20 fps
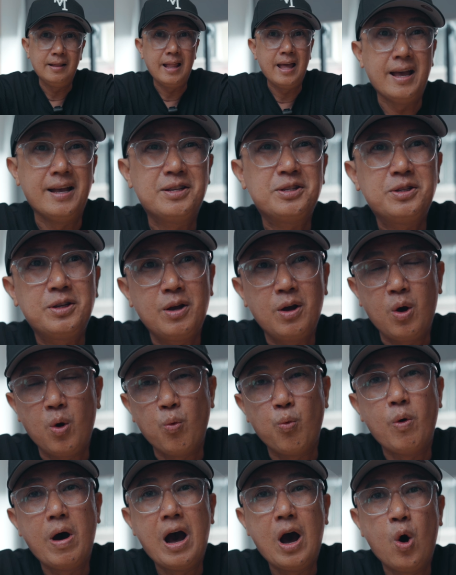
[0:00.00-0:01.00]
less
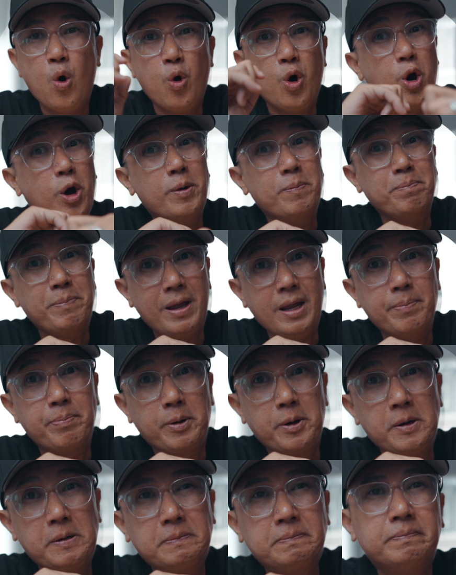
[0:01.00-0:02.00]
wow on
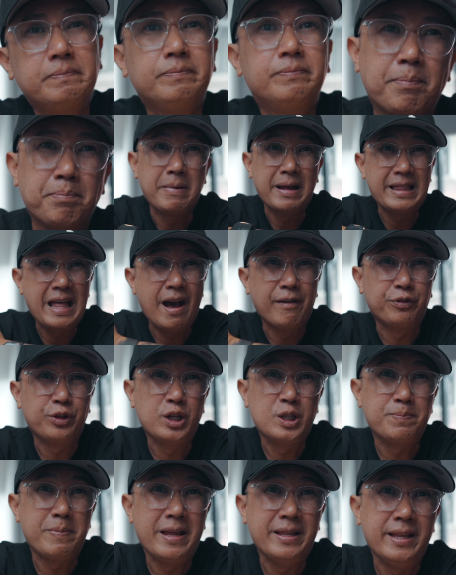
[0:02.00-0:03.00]
paper. But after
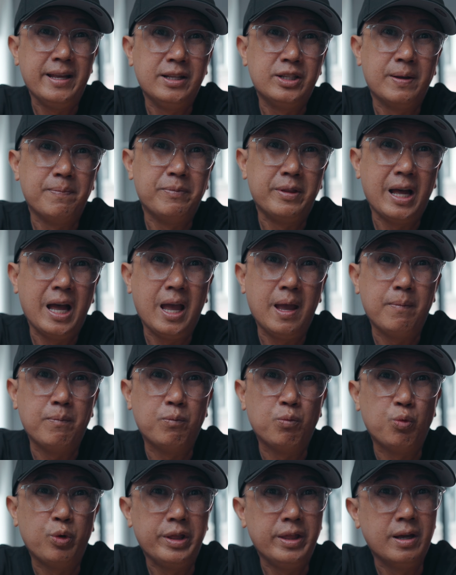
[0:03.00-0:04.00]
spending some time
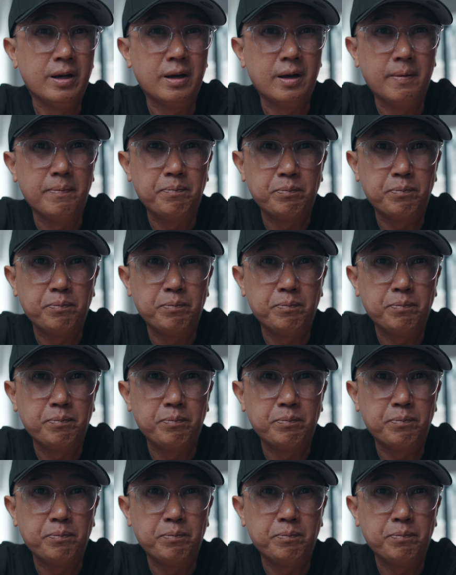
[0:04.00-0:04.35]
with the